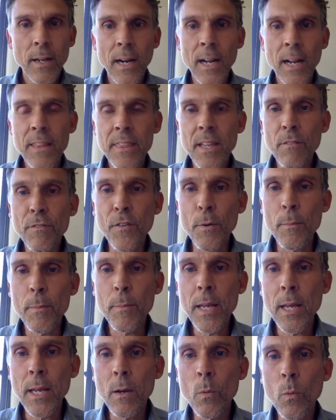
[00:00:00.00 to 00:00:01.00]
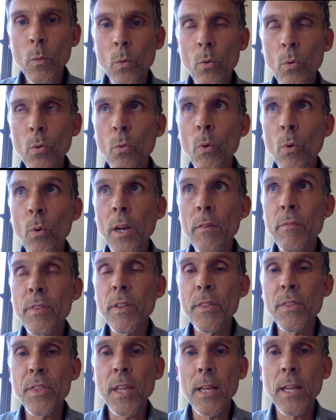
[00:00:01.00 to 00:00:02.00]
I think for me, one of
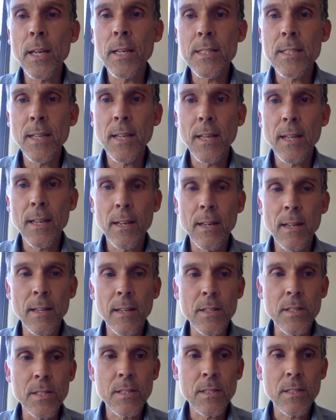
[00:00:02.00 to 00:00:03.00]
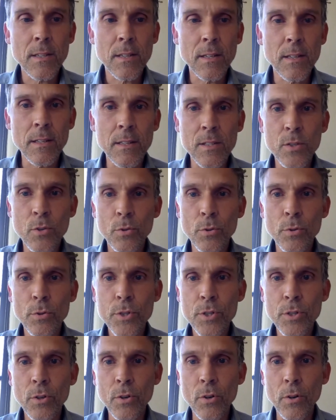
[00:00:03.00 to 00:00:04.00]
the things that is
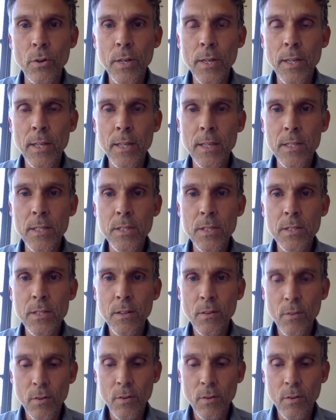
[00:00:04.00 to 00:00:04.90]
crucial is